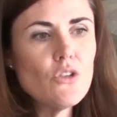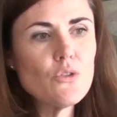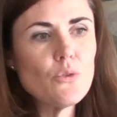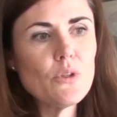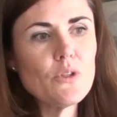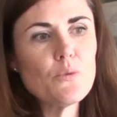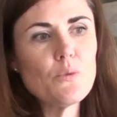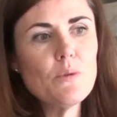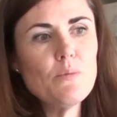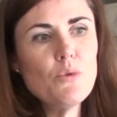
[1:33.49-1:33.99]

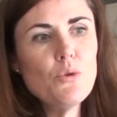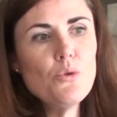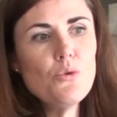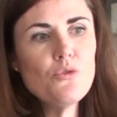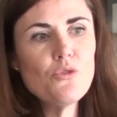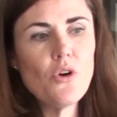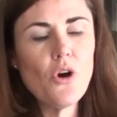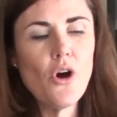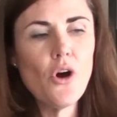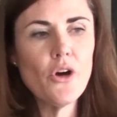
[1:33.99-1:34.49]
So as we
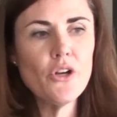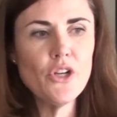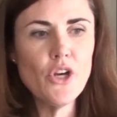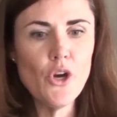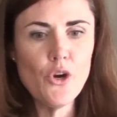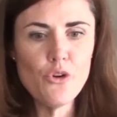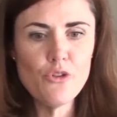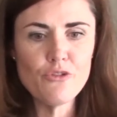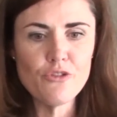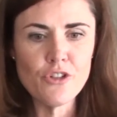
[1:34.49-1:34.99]
move on
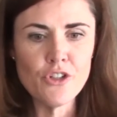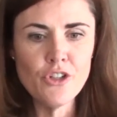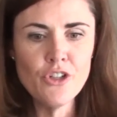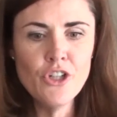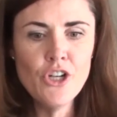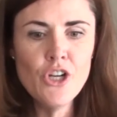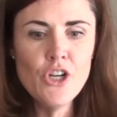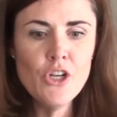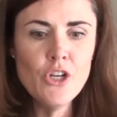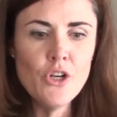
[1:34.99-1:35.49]

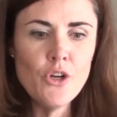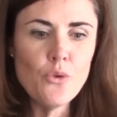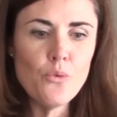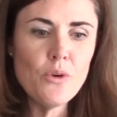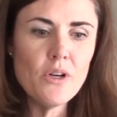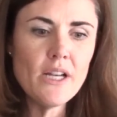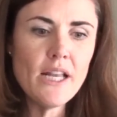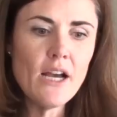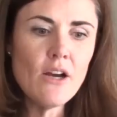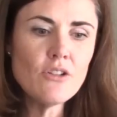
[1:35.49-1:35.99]
over,
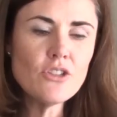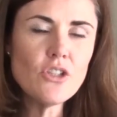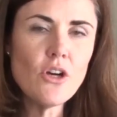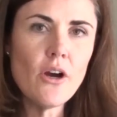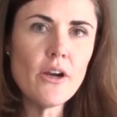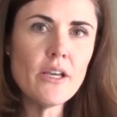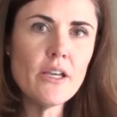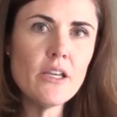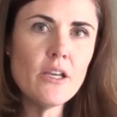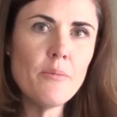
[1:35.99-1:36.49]
we're now
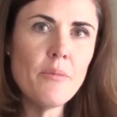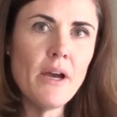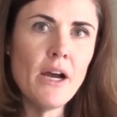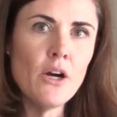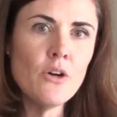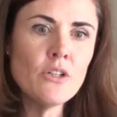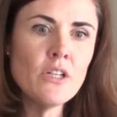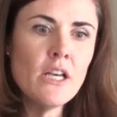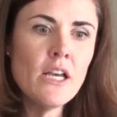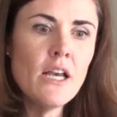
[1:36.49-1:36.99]
talking
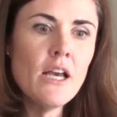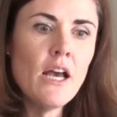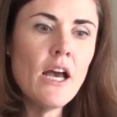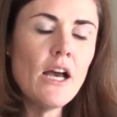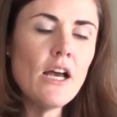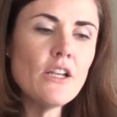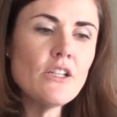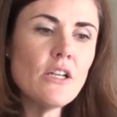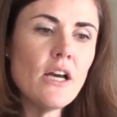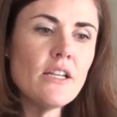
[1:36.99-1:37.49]
about
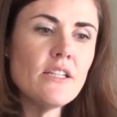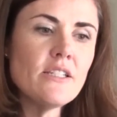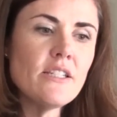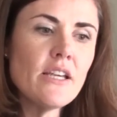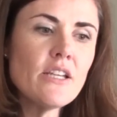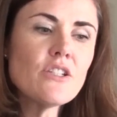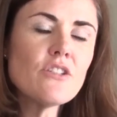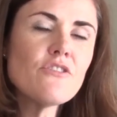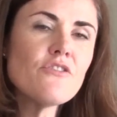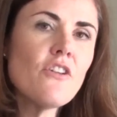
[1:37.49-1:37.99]

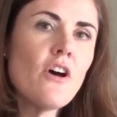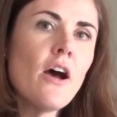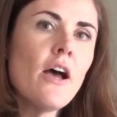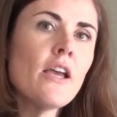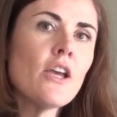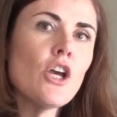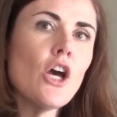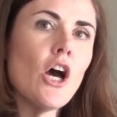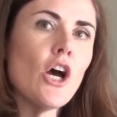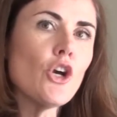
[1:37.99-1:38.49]

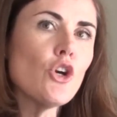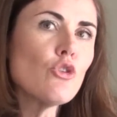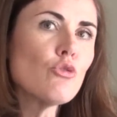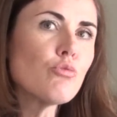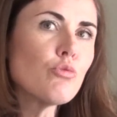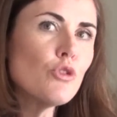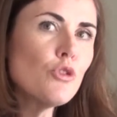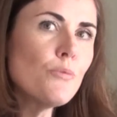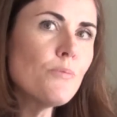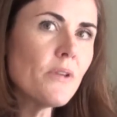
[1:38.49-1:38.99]
identifying a
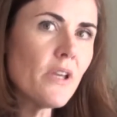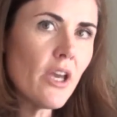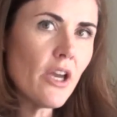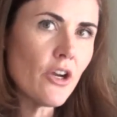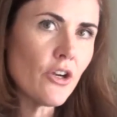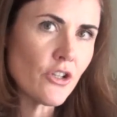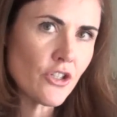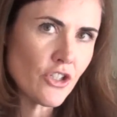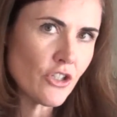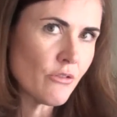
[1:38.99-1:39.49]
group
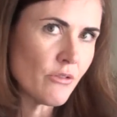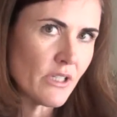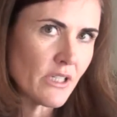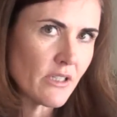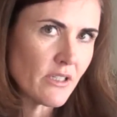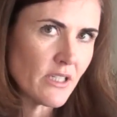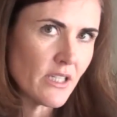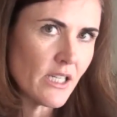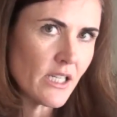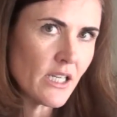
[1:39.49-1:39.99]

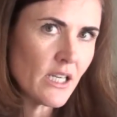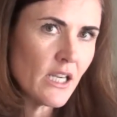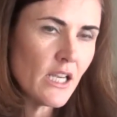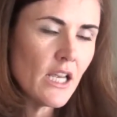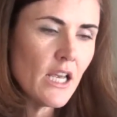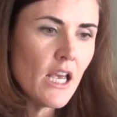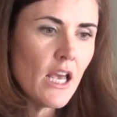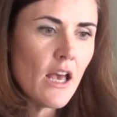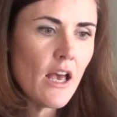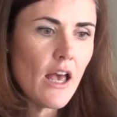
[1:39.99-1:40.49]
characteristic
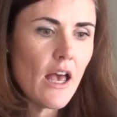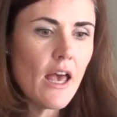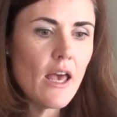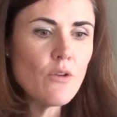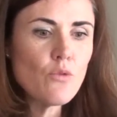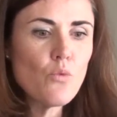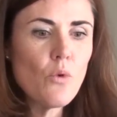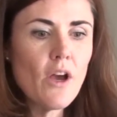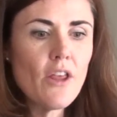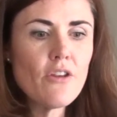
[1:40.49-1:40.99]

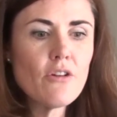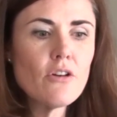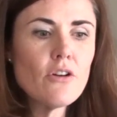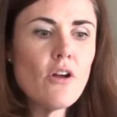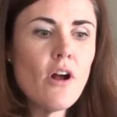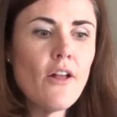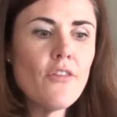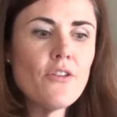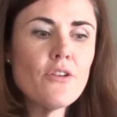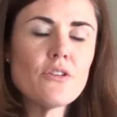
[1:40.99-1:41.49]
and whether or
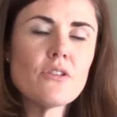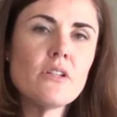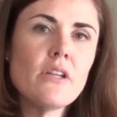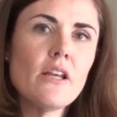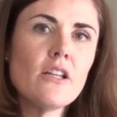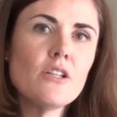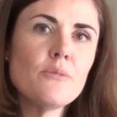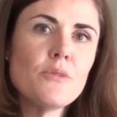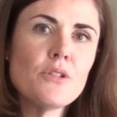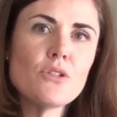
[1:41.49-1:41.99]
not there's an
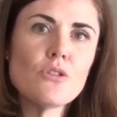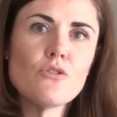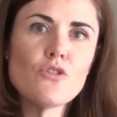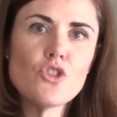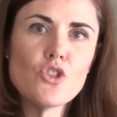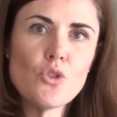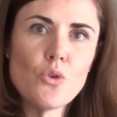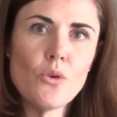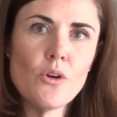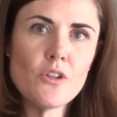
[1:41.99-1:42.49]
element
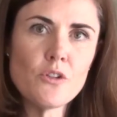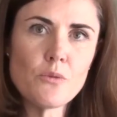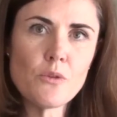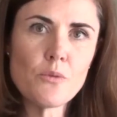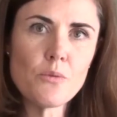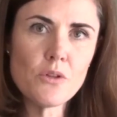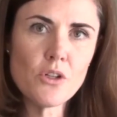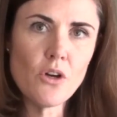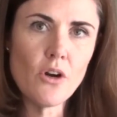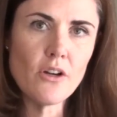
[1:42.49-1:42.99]
of choice
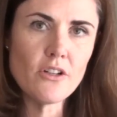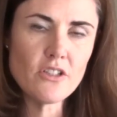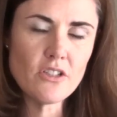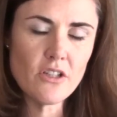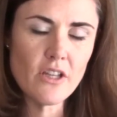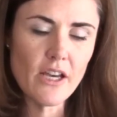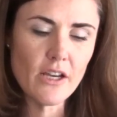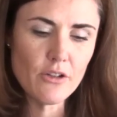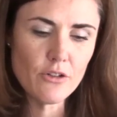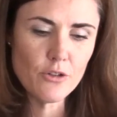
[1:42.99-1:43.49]
with regards
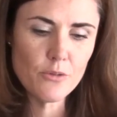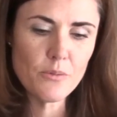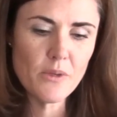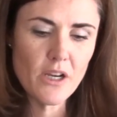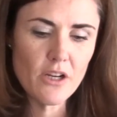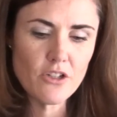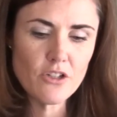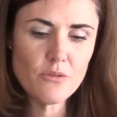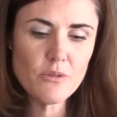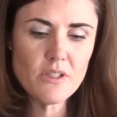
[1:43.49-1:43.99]
to that group
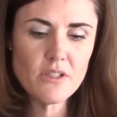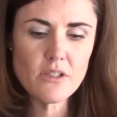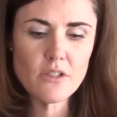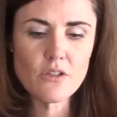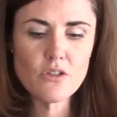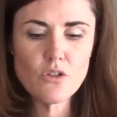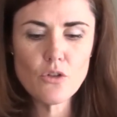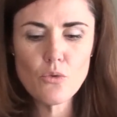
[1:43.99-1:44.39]
characteristic.